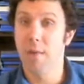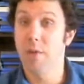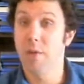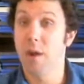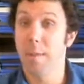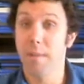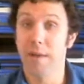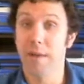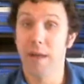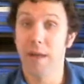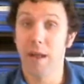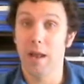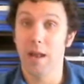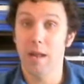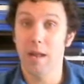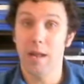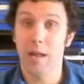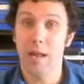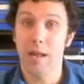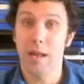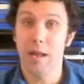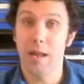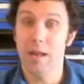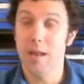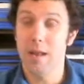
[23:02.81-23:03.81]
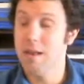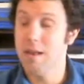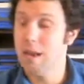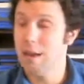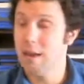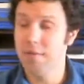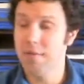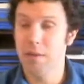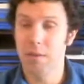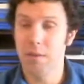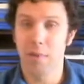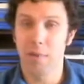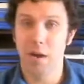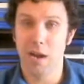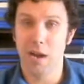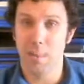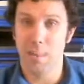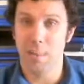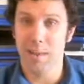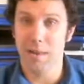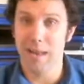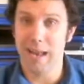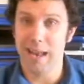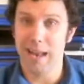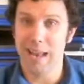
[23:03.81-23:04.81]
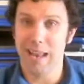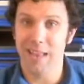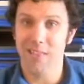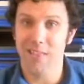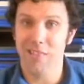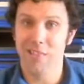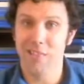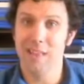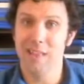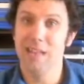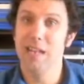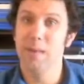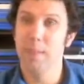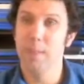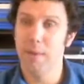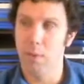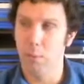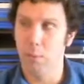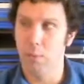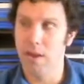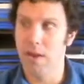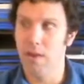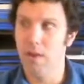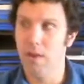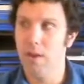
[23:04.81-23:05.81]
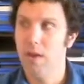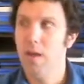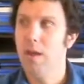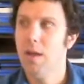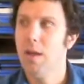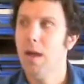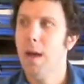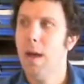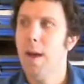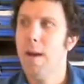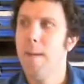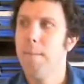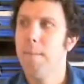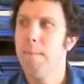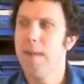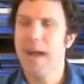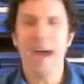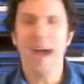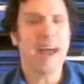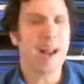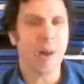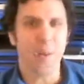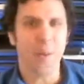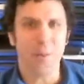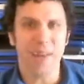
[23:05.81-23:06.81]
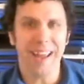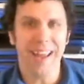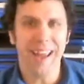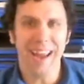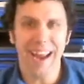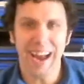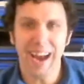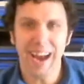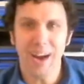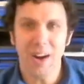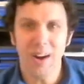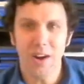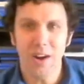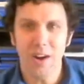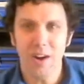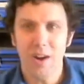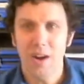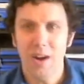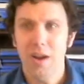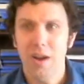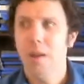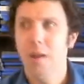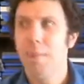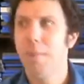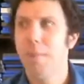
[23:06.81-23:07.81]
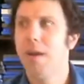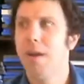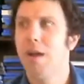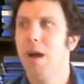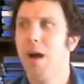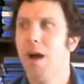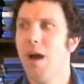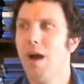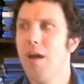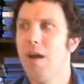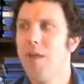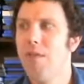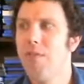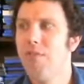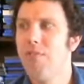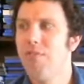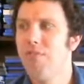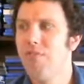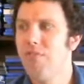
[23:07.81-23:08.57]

up again, never brought up again. It's a little bit weird, but I don't care, because